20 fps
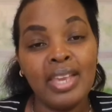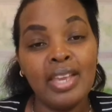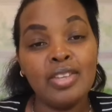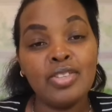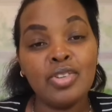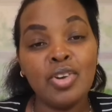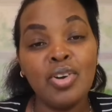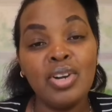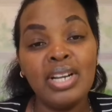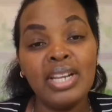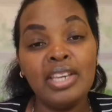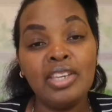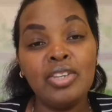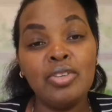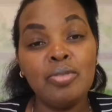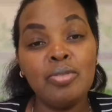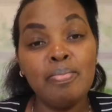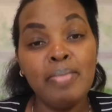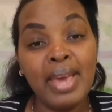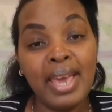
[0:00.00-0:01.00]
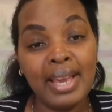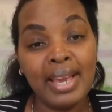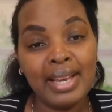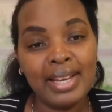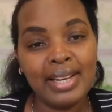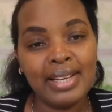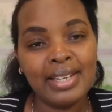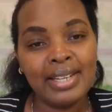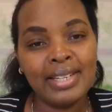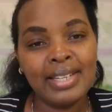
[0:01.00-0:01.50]
It's only
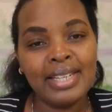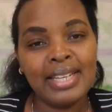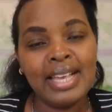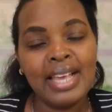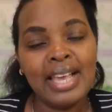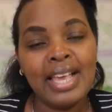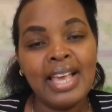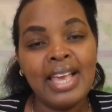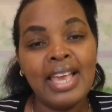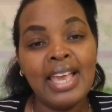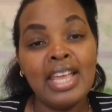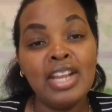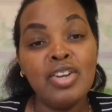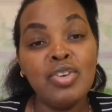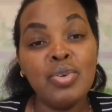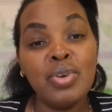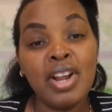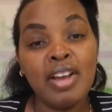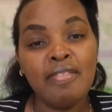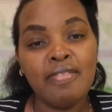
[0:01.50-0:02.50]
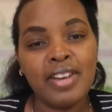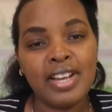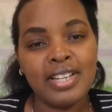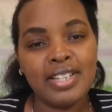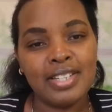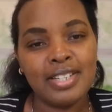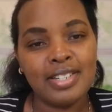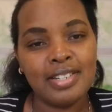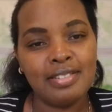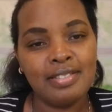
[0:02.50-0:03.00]
Quebec and
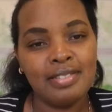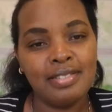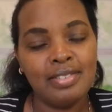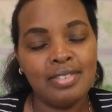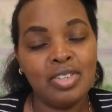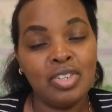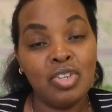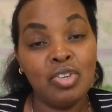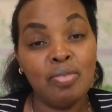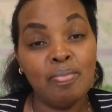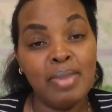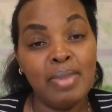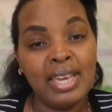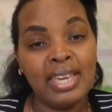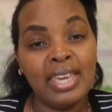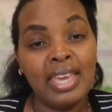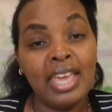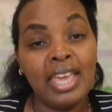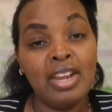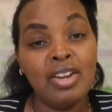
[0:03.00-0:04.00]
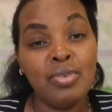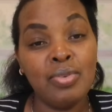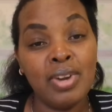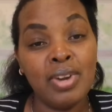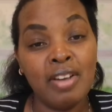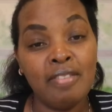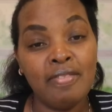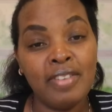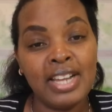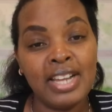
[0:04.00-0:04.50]
Nunavut. Quebec and
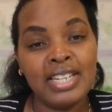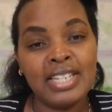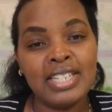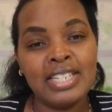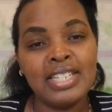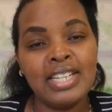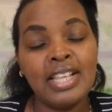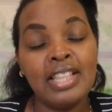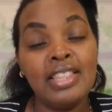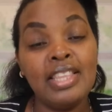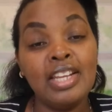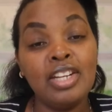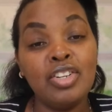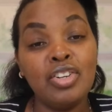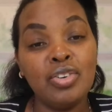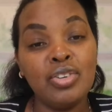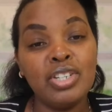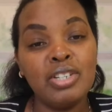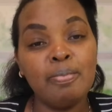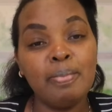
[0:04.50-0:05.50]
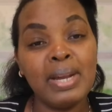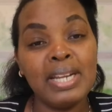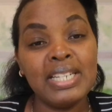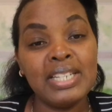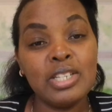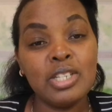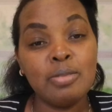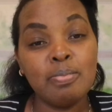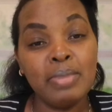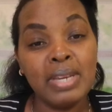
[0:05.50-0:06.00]
Nunavut, they don't
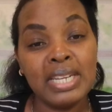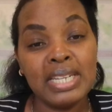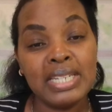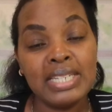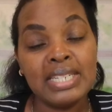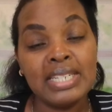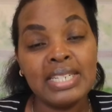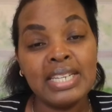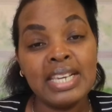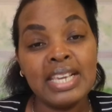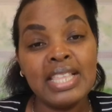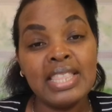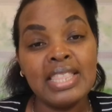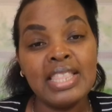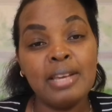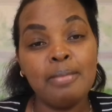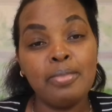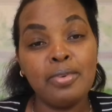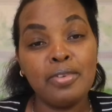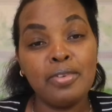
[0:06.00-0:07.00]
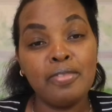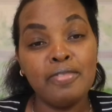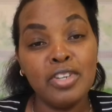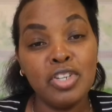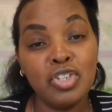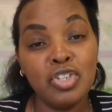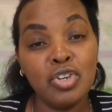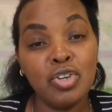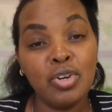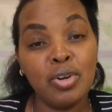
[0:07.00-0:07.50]
participate in the
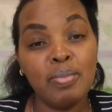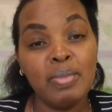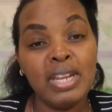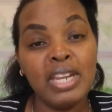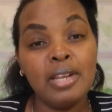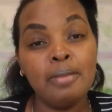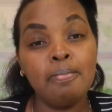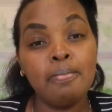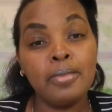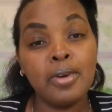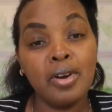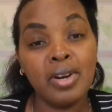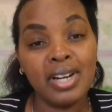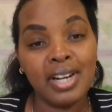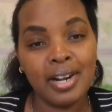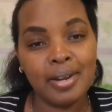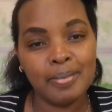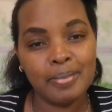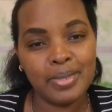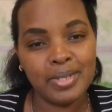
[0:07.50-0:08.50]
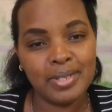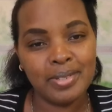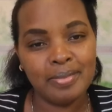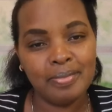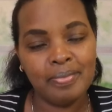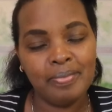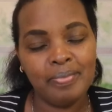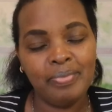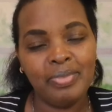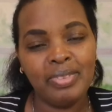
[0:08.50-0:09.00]
provincial nominee programs.
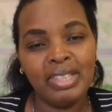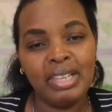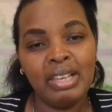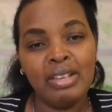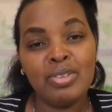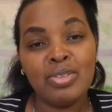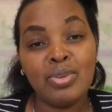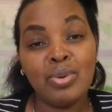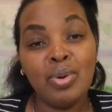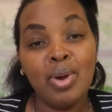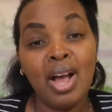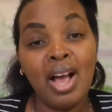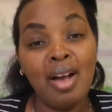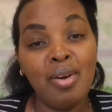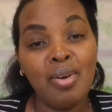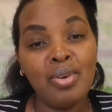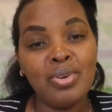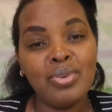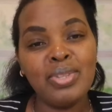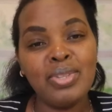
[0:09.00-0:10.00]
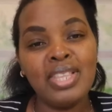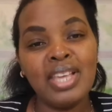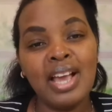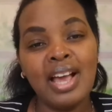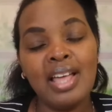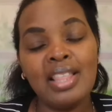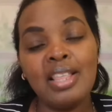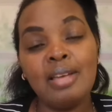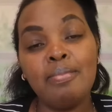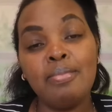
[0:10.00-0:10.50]
So how do the
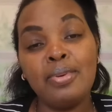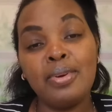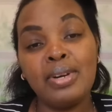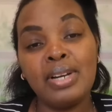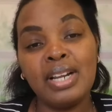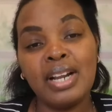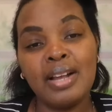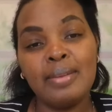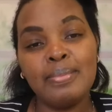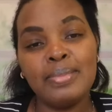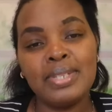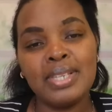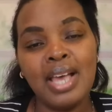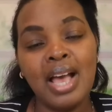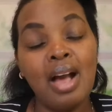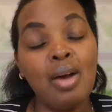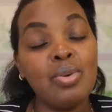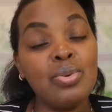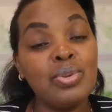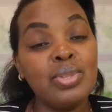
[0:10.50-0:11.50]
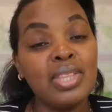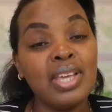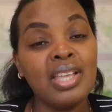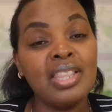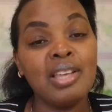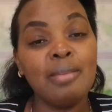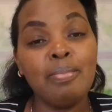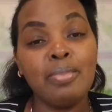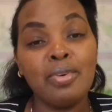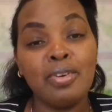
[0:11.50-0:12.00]
other programs, how do the
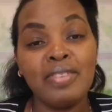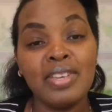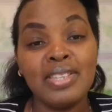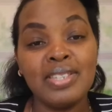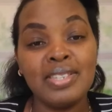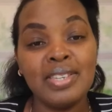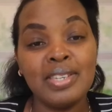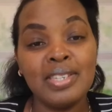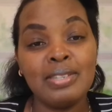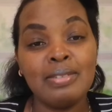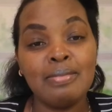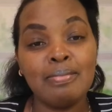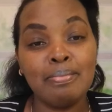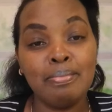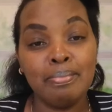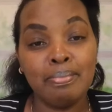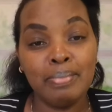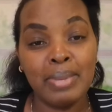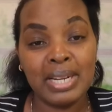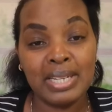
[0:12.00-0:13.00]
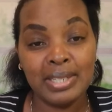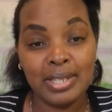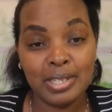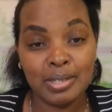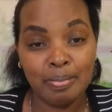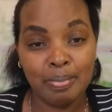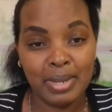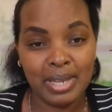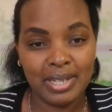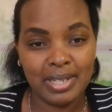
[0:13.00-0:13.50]
other provinces
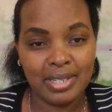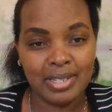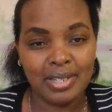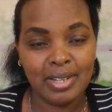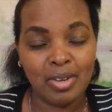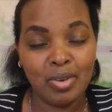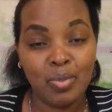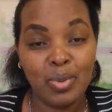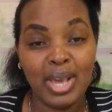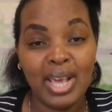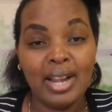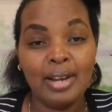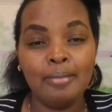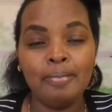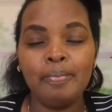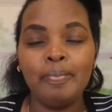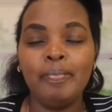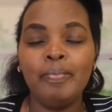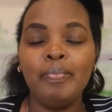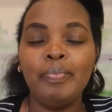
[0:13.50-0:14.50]
participate? Well,